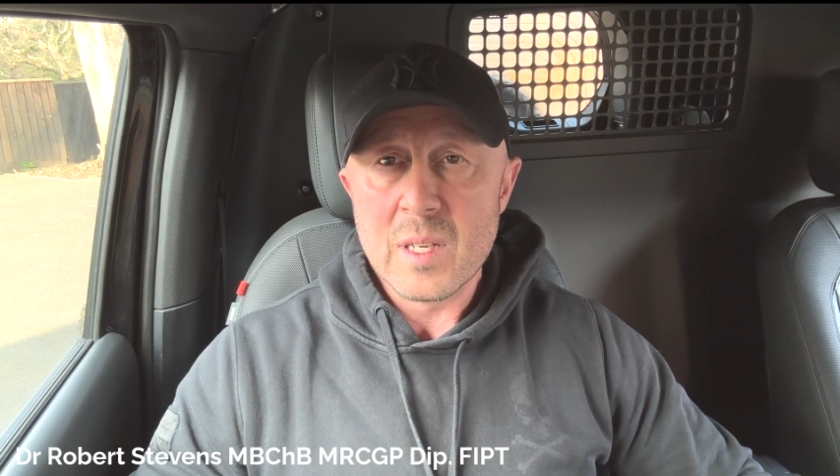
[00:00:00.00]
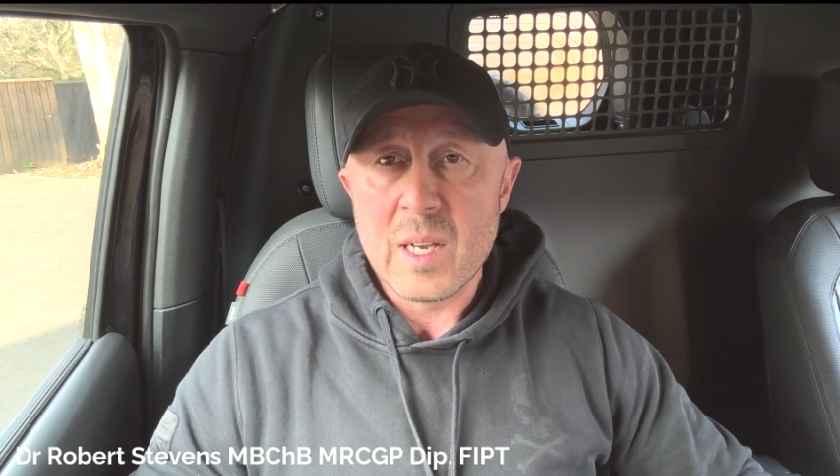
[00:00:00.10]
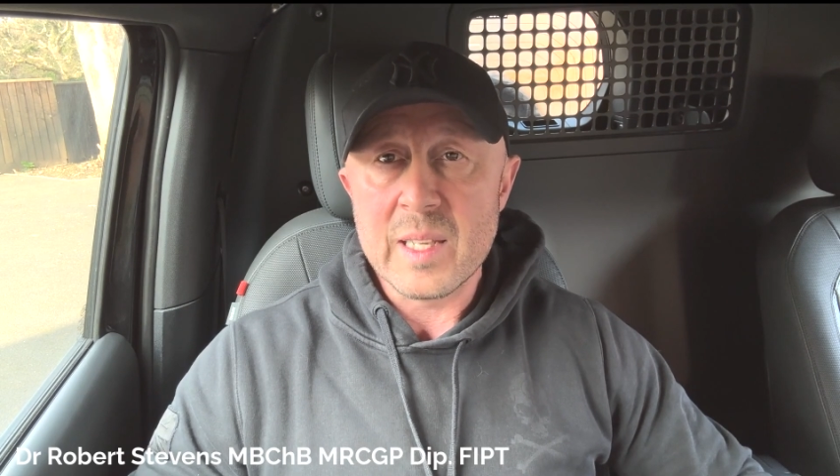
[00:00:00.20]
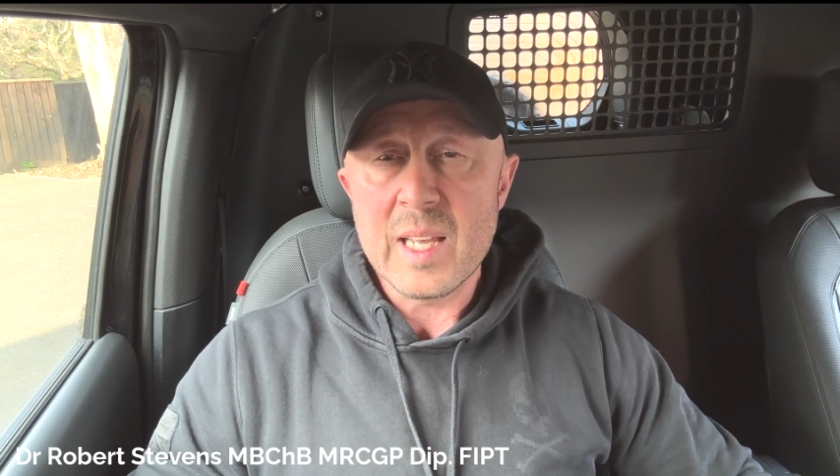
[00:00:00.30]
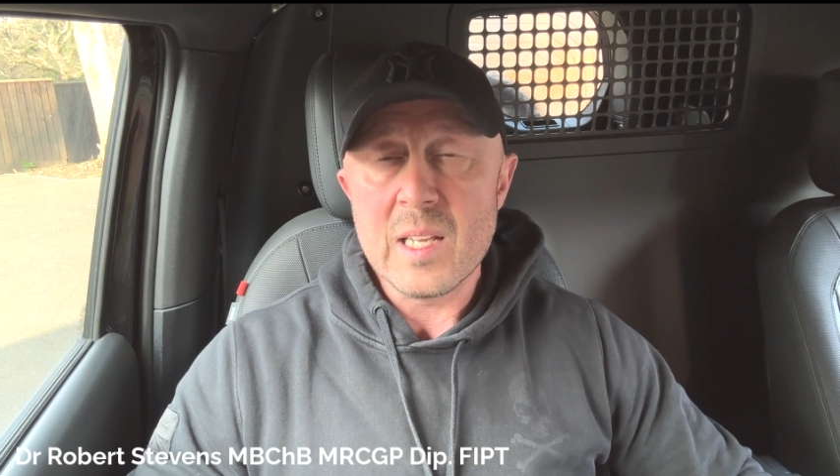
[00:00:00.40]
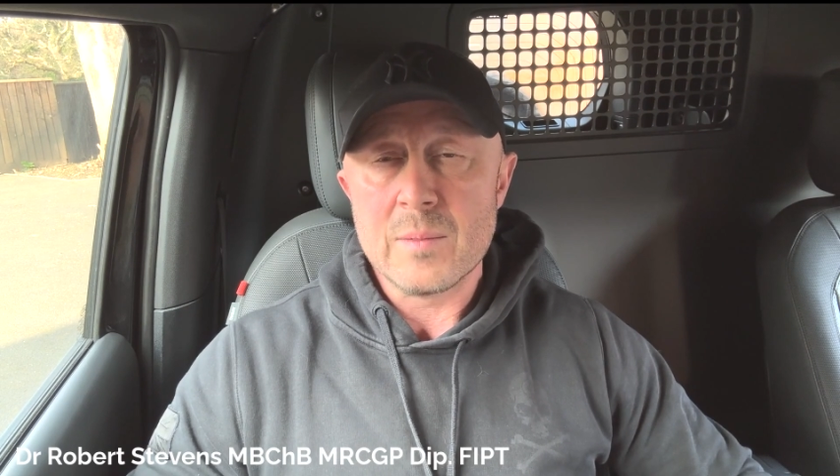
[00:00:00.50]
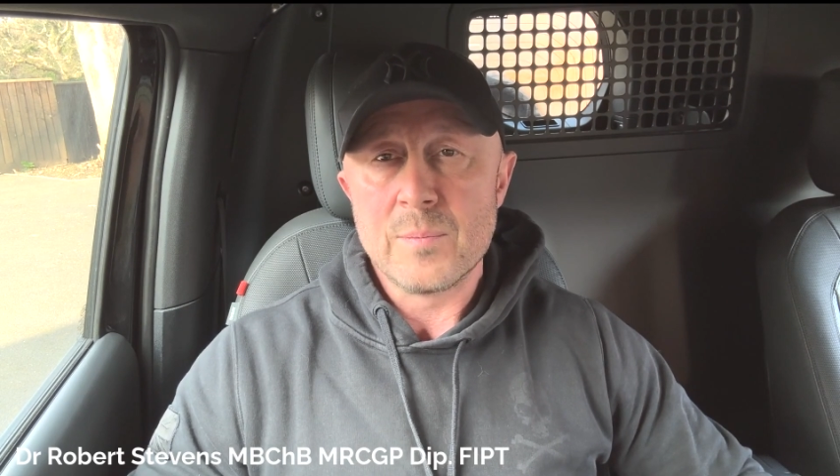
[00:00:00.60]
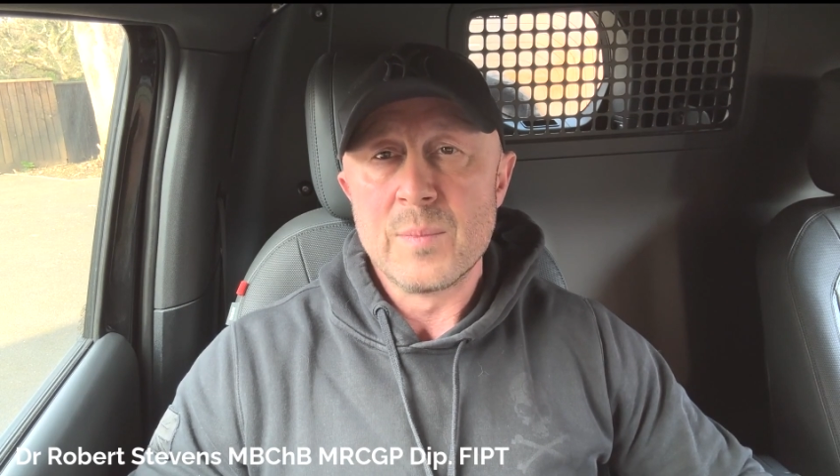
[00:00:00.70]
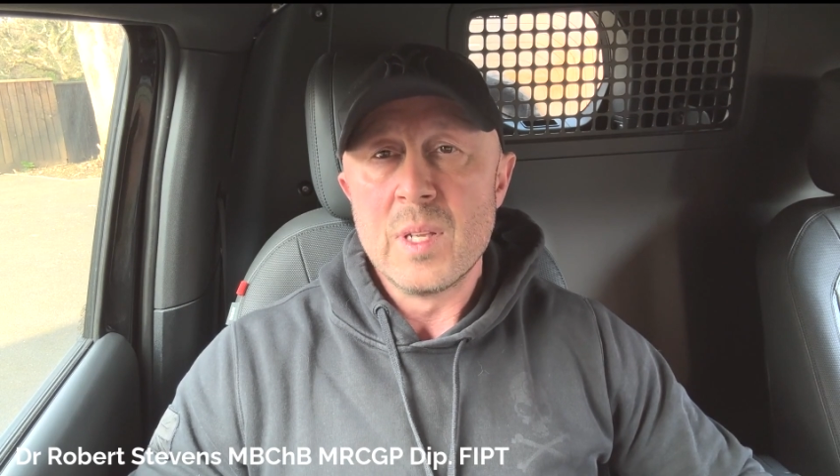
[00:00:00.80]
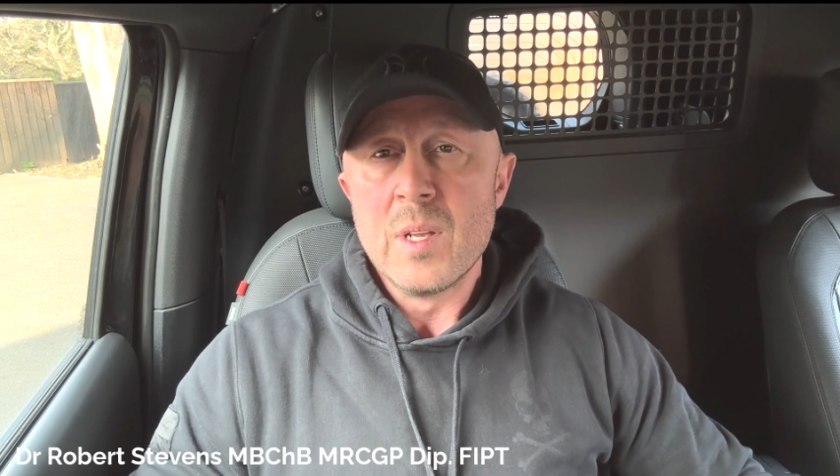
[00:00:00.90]
And
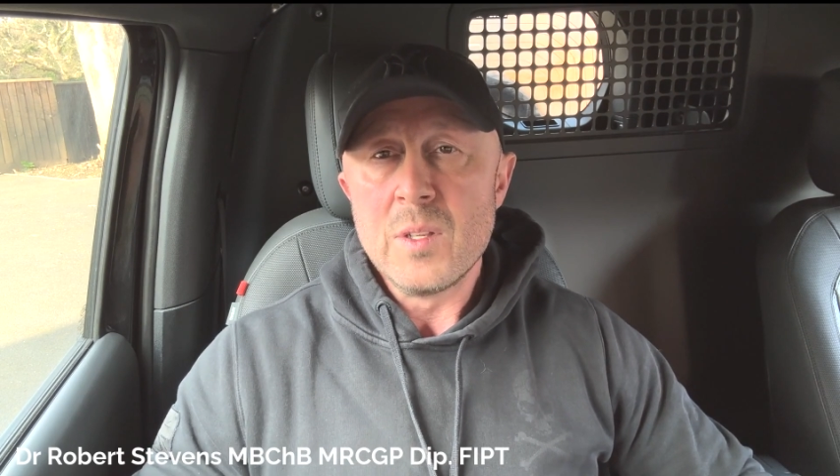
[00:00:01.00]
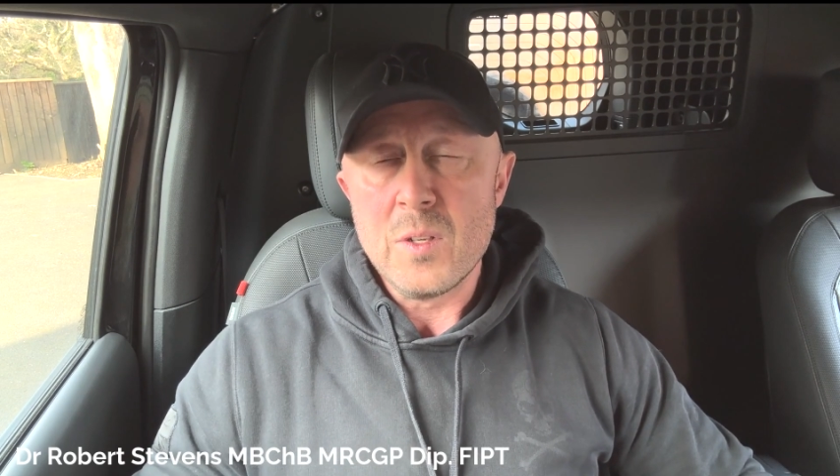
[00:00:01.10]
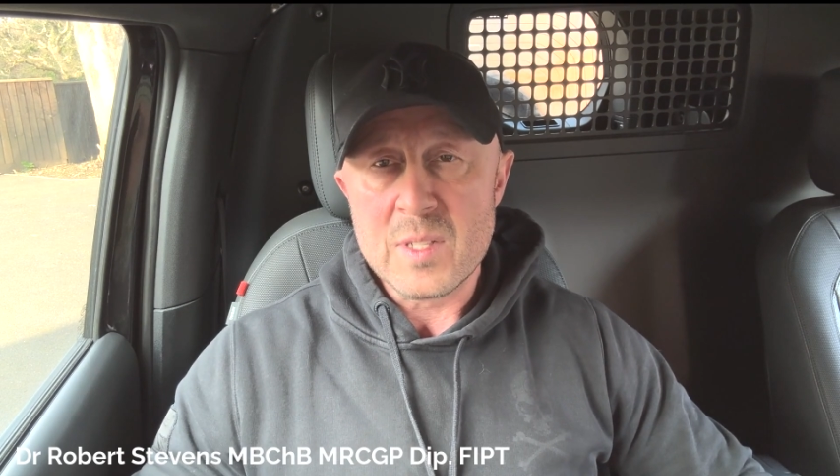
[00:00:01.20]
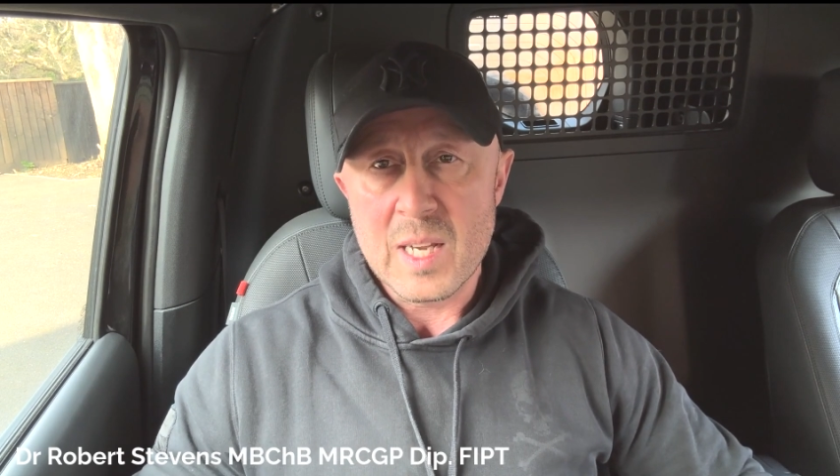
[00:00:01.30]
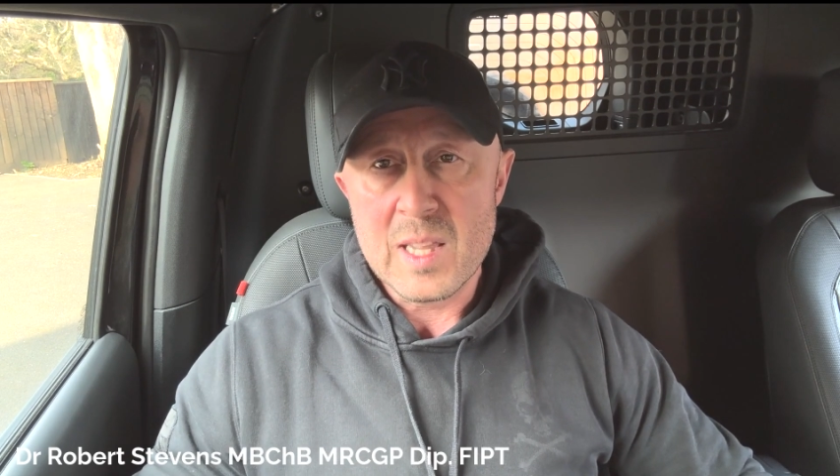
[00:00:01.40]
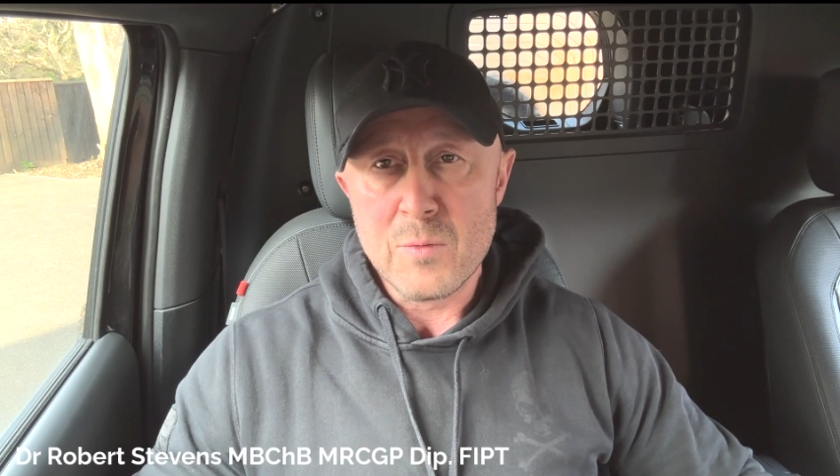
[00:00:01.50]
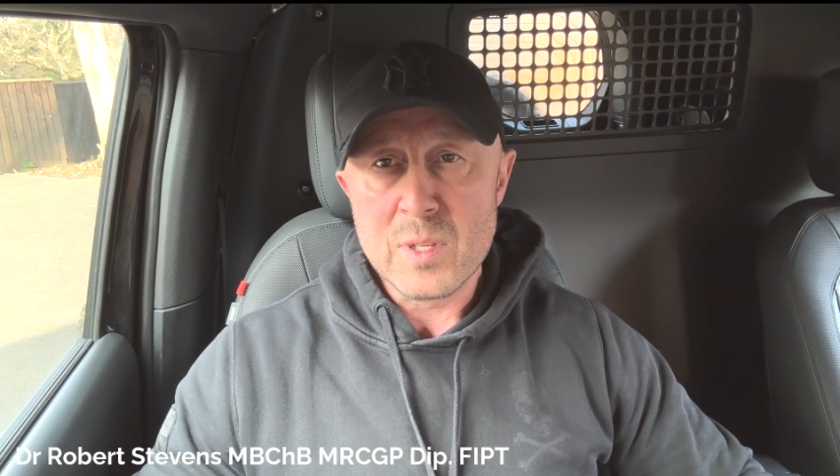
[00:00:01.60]
again, you take the